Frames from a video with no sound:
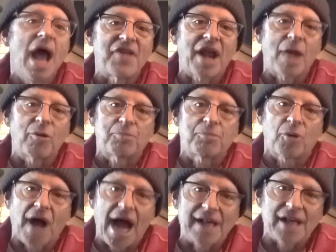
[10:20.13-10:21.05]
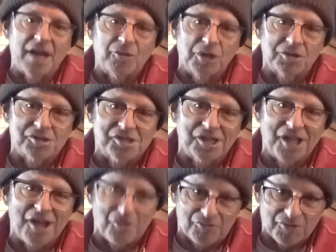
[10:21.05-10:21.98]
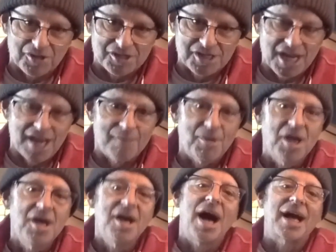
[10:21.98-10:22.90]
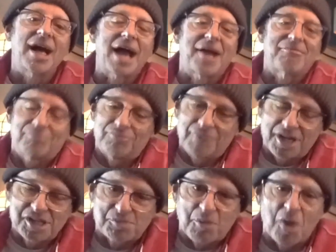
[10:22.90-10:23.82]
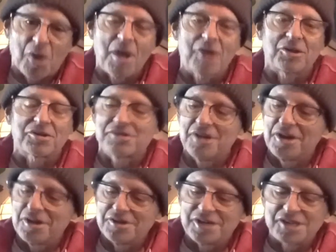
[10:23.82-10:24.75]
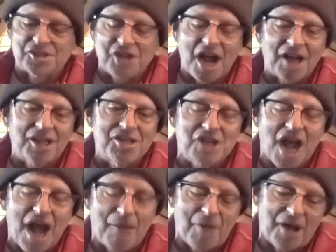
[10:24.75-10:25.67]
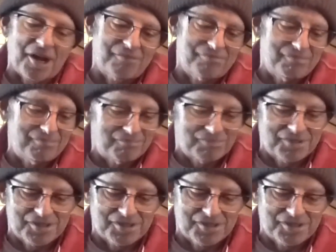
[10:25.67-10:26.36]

And then I would put highlight reels together for the team. I got an experimental disc jockey job on a